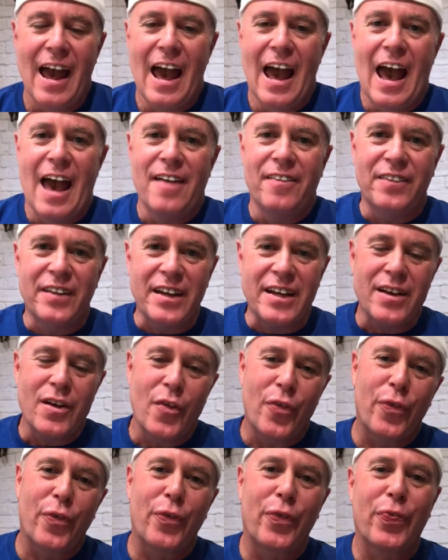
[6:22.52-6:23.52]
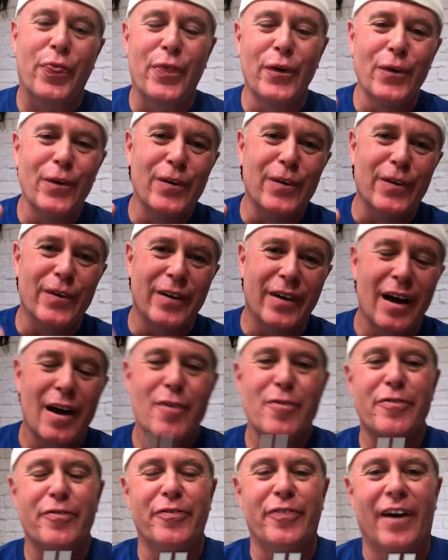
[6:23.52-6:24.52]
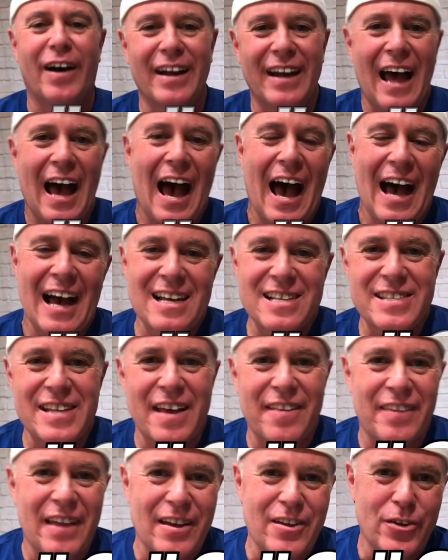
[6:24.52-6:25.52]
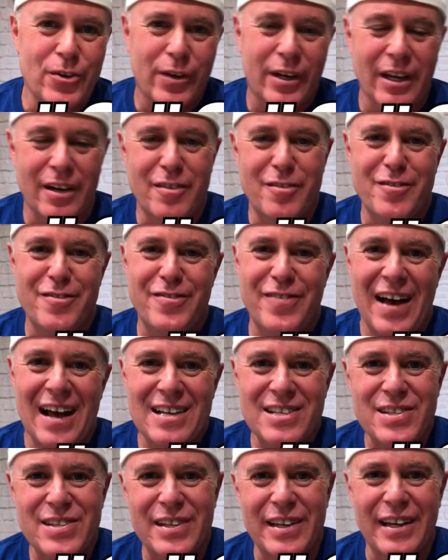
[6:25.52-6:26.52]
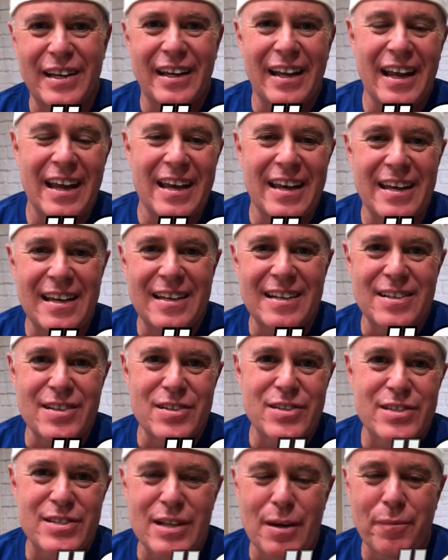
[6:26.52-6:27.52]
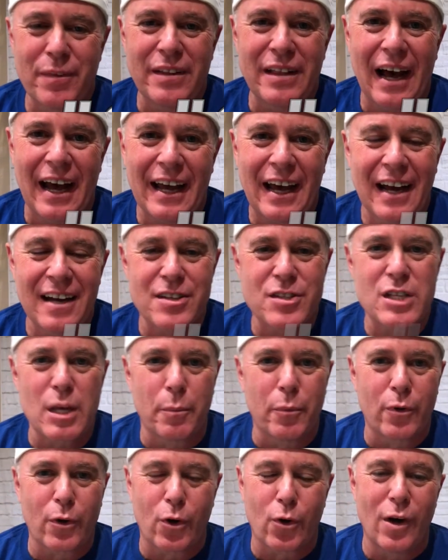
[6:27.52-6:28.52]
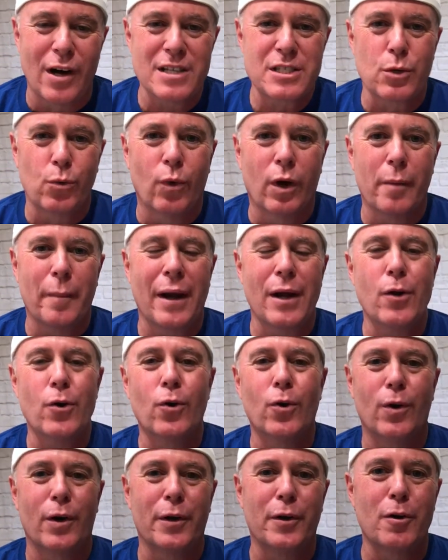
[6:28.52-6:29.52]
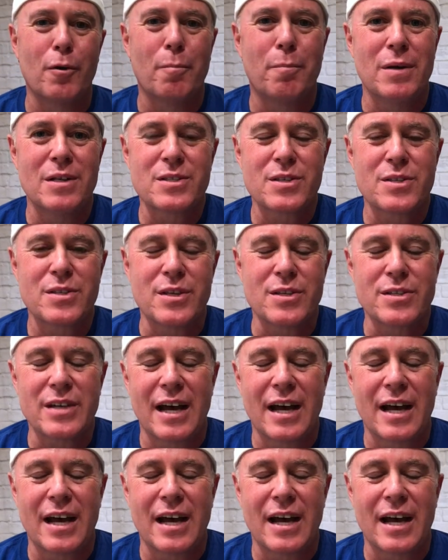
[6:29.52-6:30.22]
And the third fun asset that you can invest in is something that I kind of stumbled across in one of my earlier businesses.